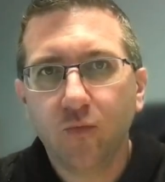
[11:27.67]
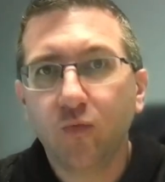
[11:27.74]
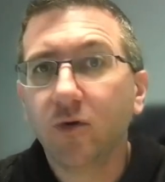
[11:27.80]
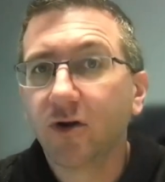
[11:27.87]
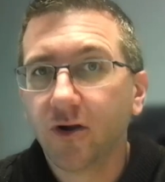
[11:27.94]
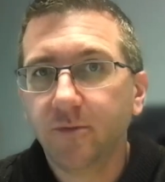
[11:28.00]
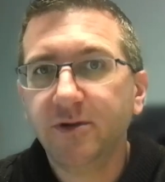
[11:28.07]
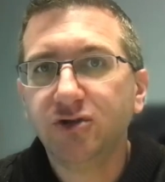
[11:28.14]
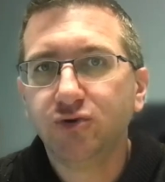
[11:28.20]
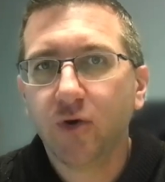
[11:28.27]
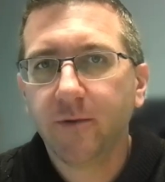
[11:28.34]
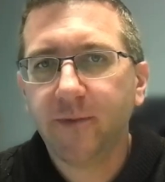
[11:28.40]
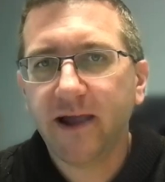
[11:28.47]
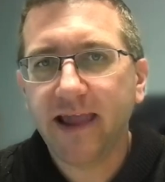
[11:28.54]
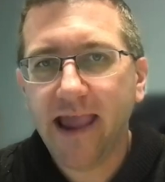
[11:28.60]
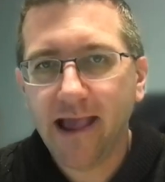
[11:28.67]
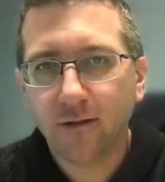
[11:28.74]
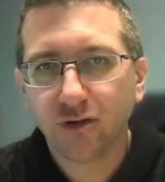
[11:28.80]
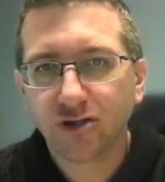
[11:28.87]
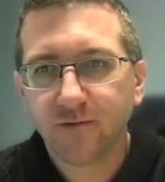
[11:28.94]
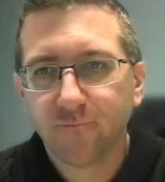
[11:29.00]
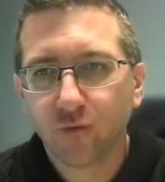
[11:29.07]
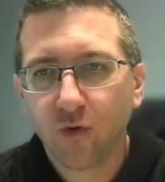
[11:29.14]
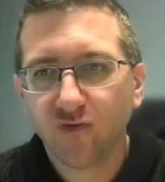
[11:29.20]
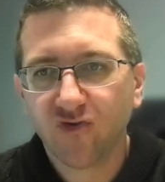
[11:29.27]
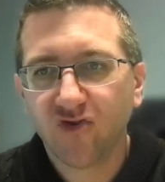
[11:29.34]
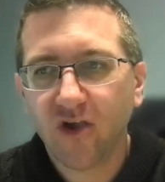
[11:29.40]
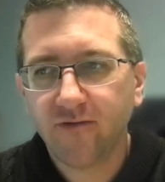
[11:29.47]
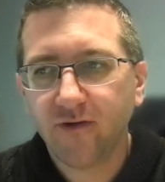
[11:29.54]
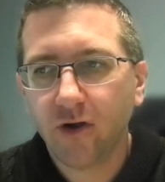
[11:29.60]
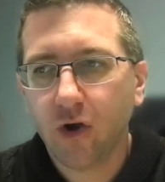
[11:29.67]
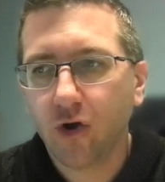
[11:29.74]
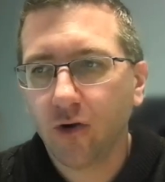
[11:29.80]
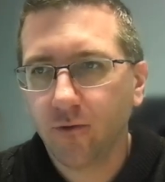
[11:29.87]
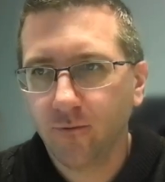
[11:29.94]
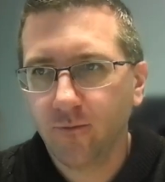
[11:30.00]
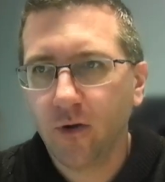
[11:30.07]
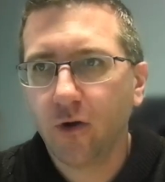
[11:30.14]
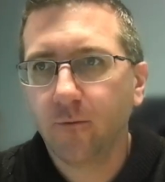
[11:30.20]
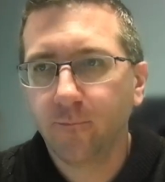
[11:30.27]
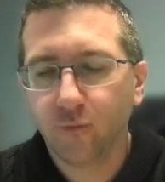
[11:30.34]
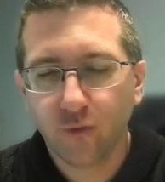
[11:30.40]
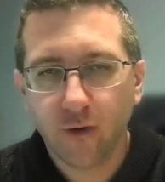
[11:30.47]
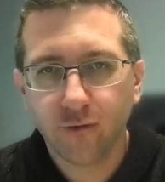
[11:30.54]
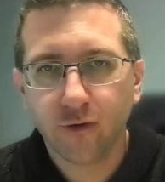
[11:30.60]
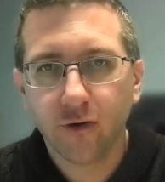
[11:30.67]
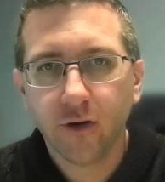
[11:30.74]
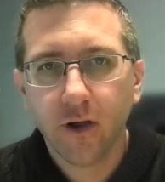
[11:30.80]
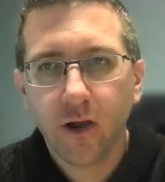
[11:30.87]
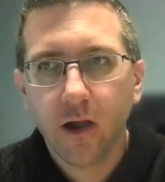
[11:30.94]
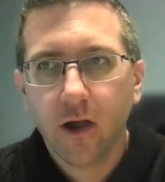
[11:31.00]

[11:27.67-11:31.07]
We're going to be joined by Alex of Row 7, our brother,